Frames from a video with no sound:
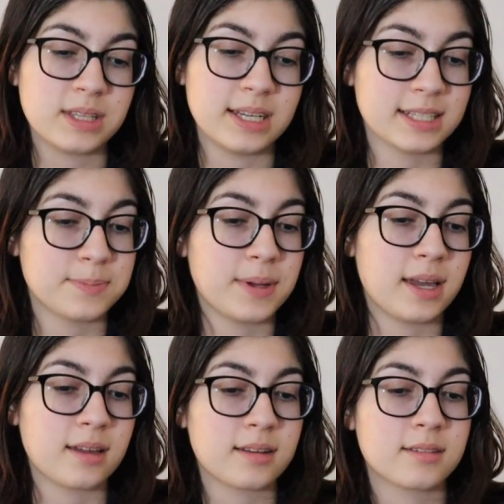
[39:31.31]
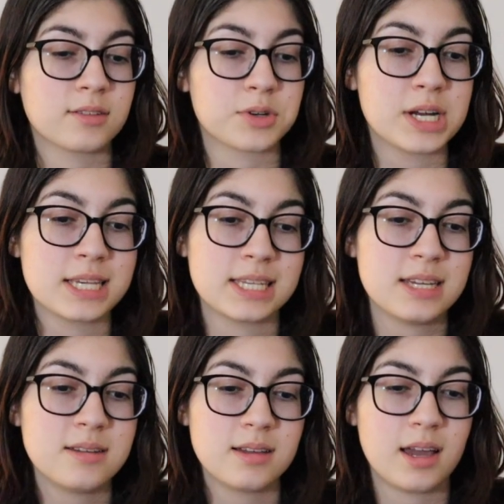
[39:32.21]
It's been
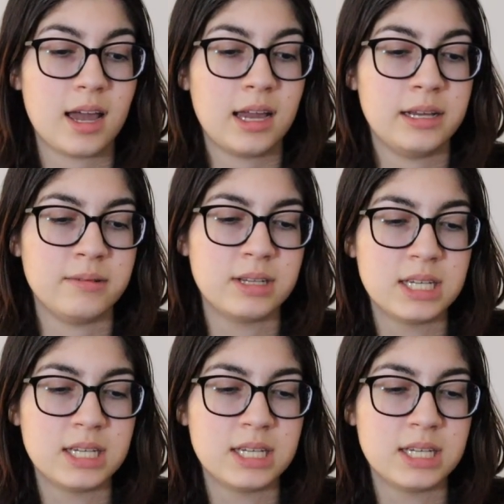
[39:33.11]
crazy. I